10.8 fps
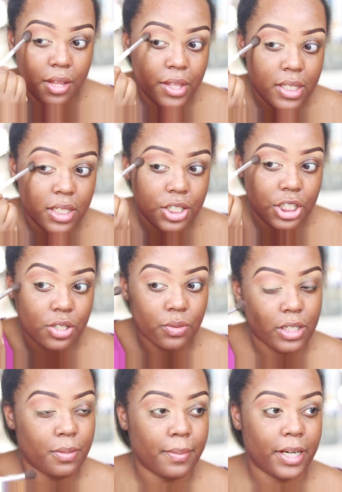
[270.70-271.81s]
this is just
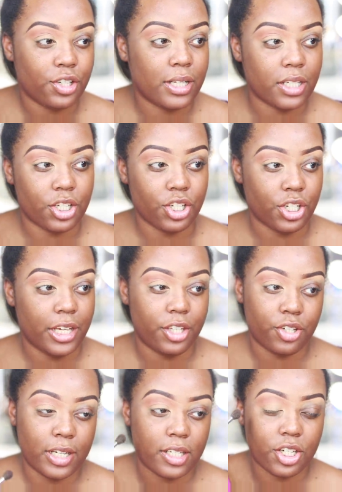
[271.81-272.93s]
going to be my transition shade. The
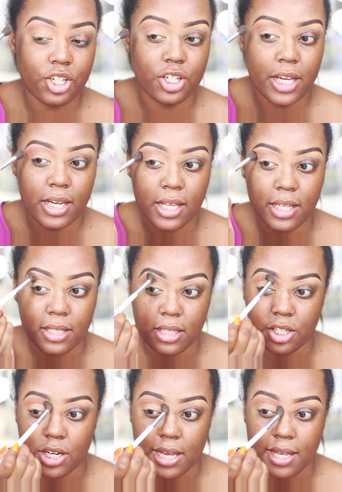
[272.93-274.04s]
transition shade is the
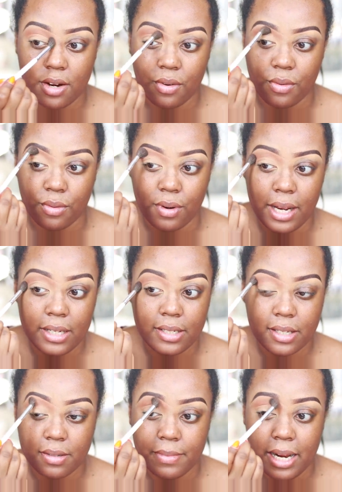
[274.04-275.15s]
shade right
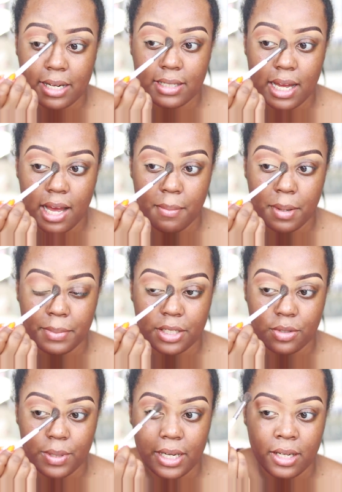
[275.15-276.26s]
smack dab
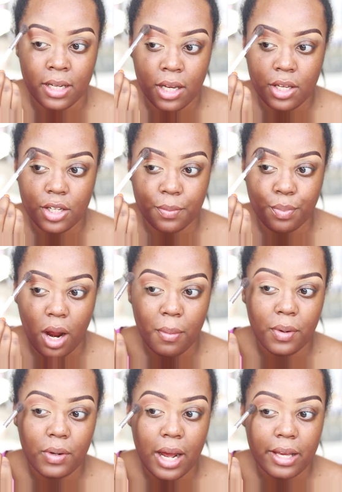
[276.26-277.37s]
between your brow
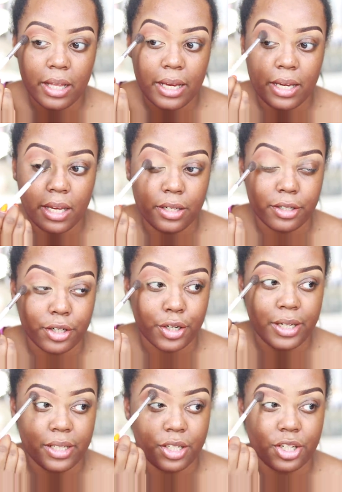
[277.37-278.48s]
bone highlight and your
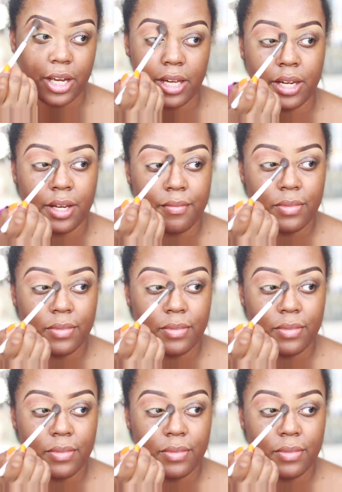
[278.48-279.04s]
crease shade.